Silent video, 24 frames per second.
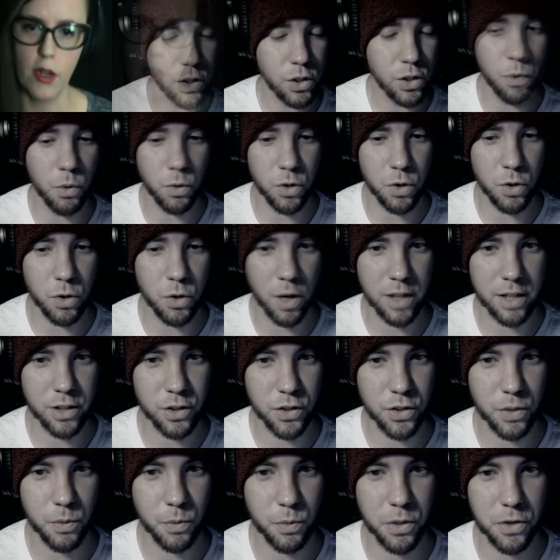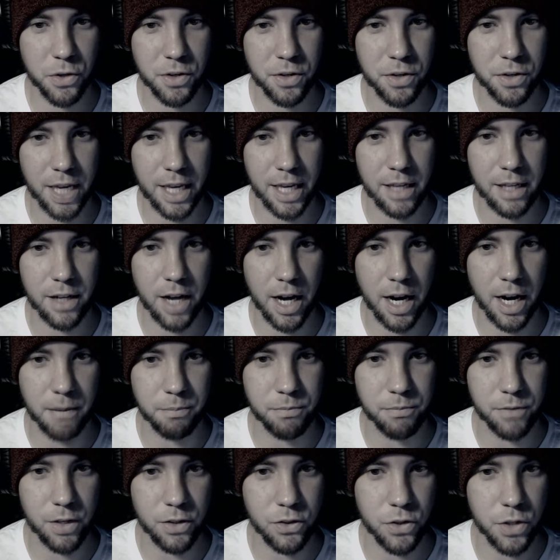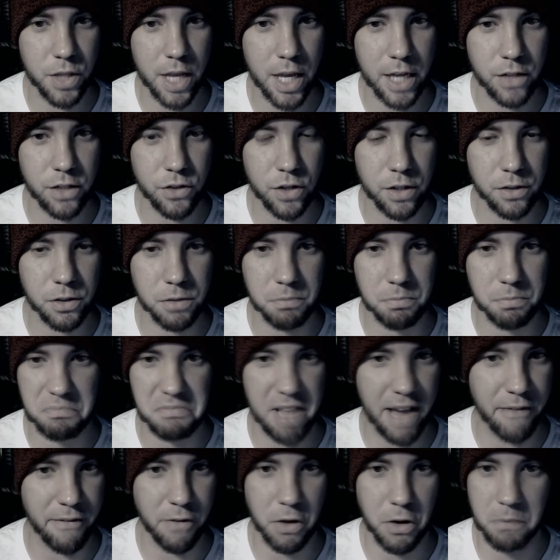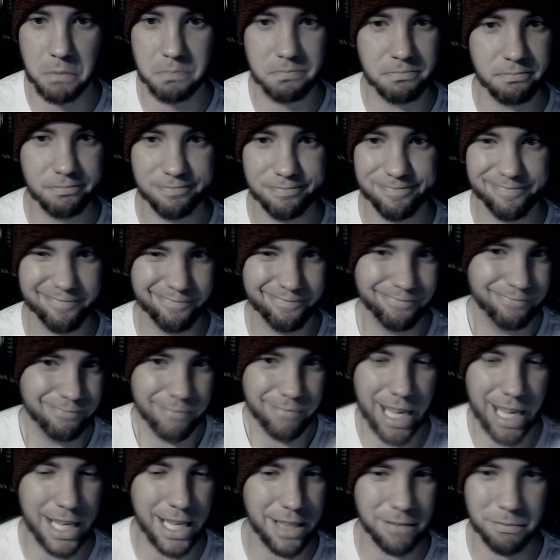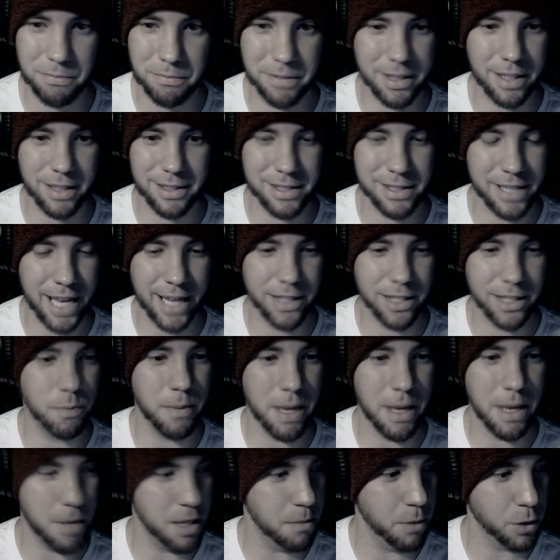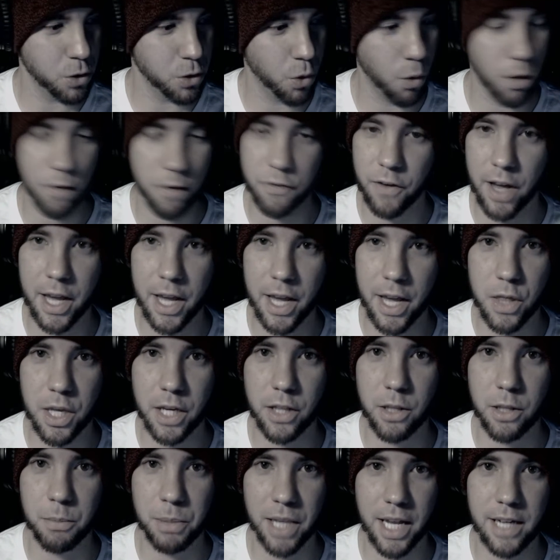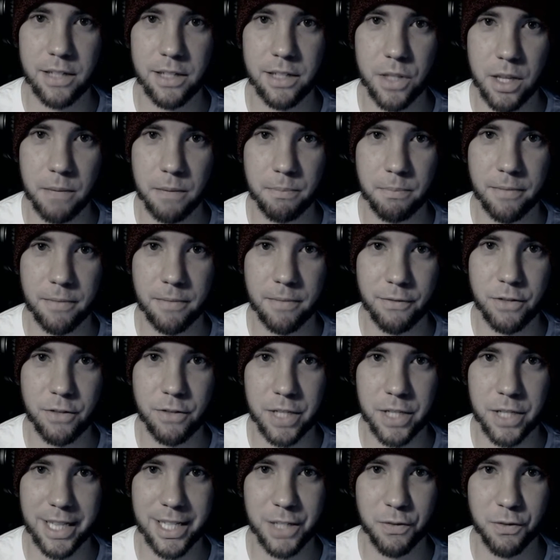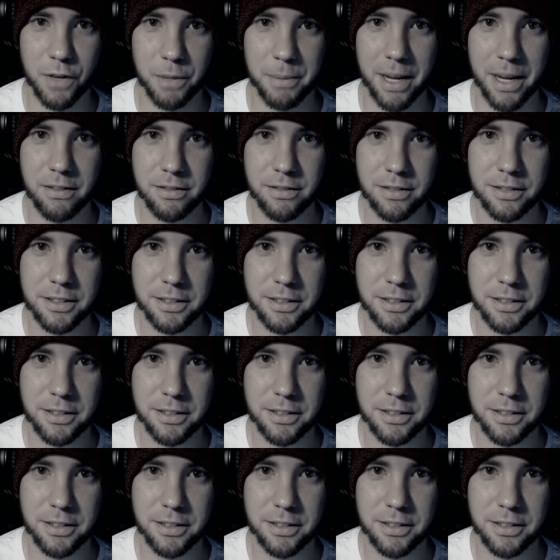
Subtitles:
So you watched it with your kid. Did they just never, like, that sex may be the most horrifying thing on the planet to them after seeing this film now?